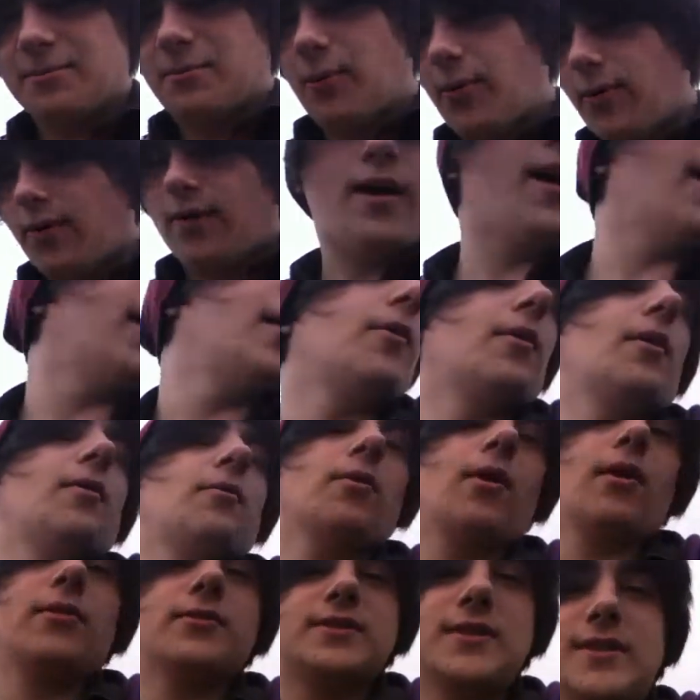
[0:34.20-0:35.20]
But anyway,
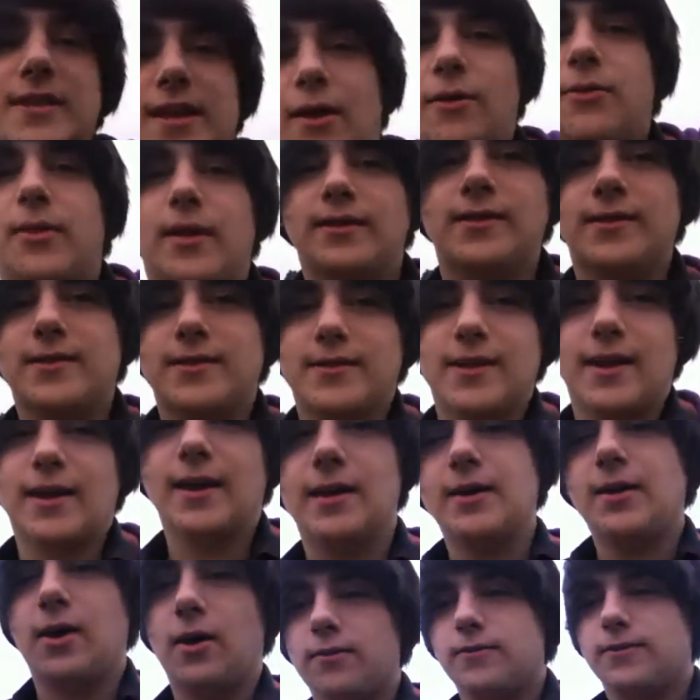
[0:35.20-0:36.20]
we're off to Southend
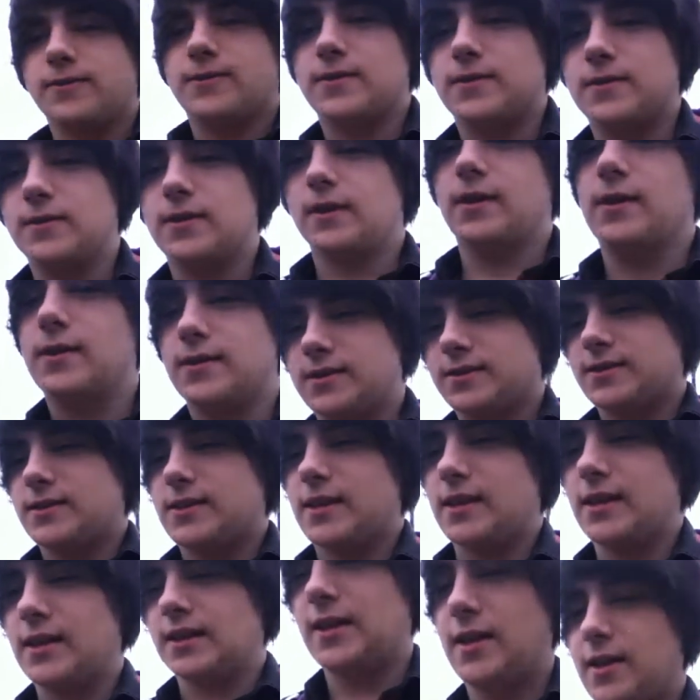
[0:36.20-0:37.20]
today, off to
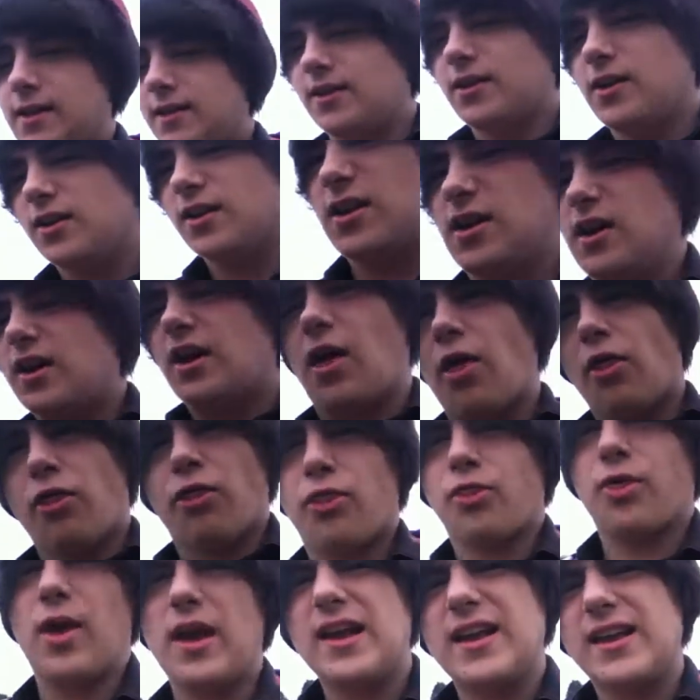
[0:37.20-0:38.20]
see, I
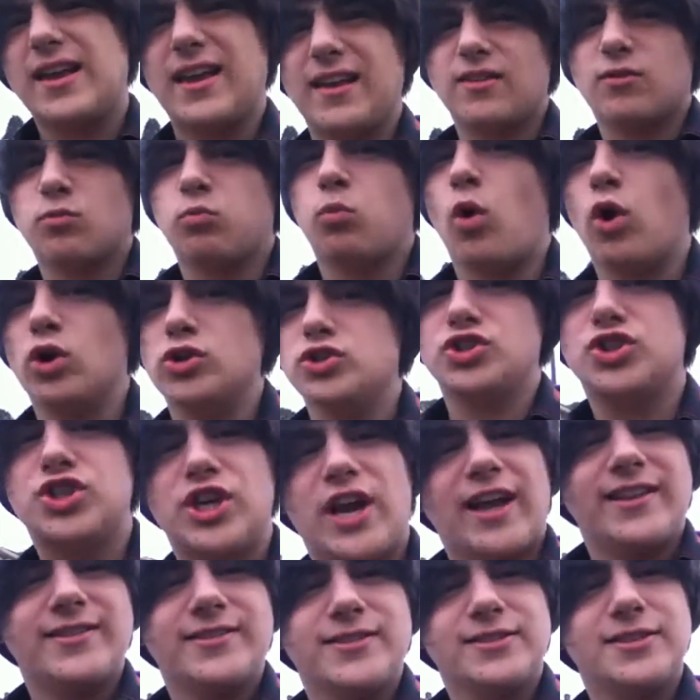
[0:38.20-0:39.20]
think it's One
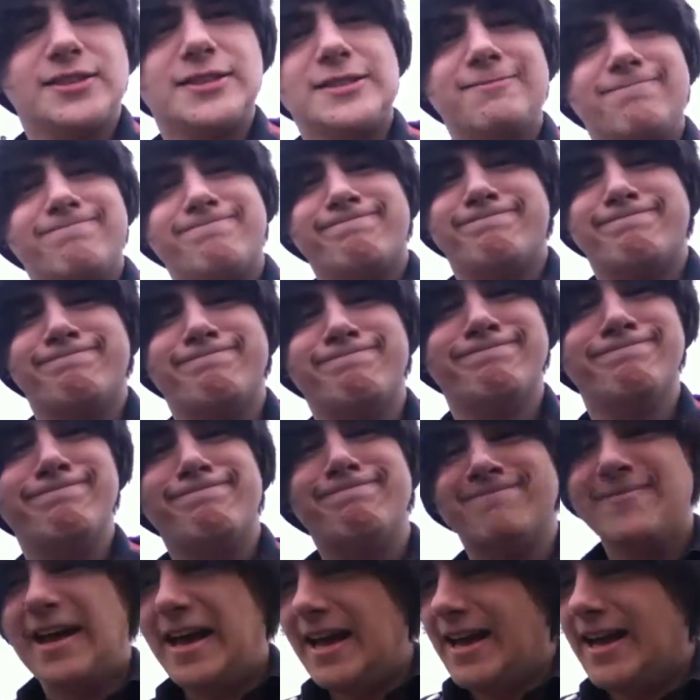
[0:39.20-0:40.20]
Chance.
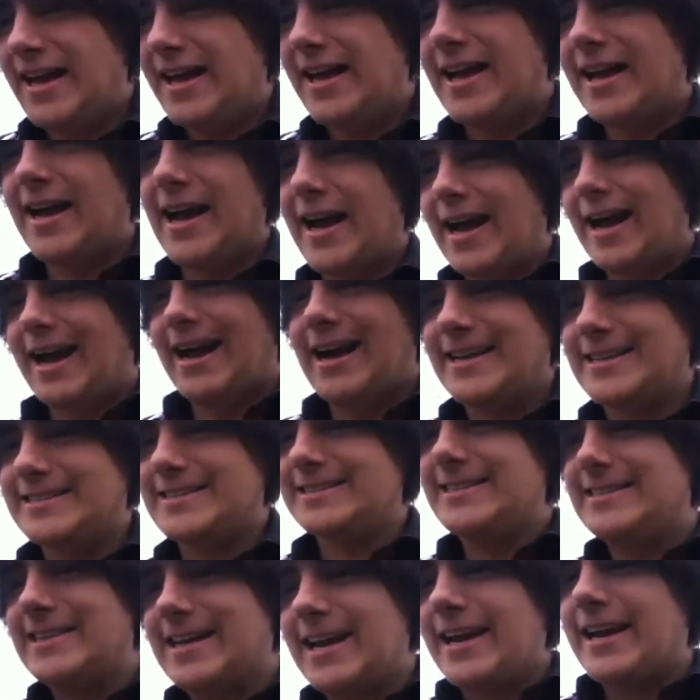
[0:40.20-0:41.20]
Yeah.
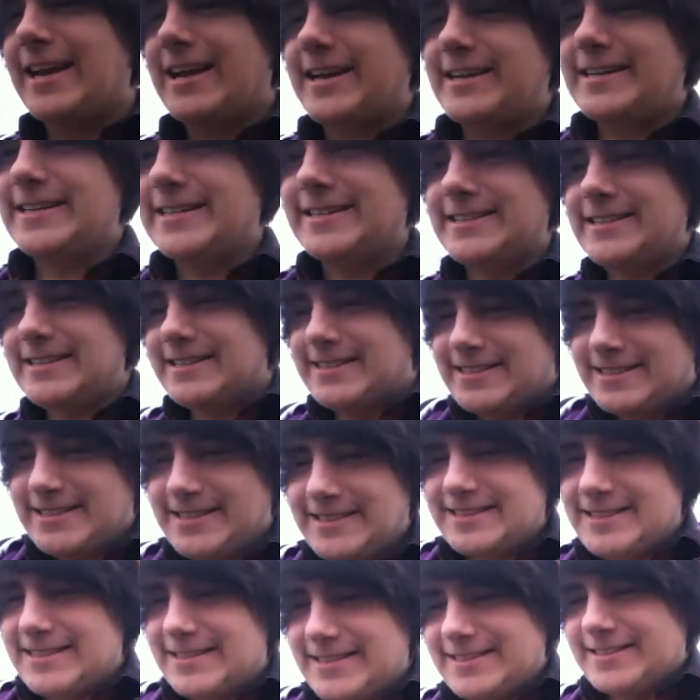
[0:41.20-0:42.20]
And,
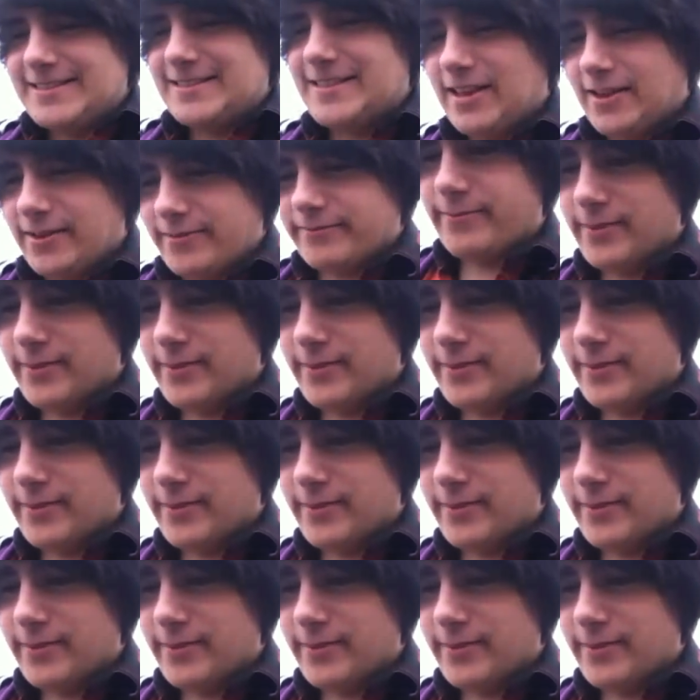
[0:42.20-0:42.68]
yeah.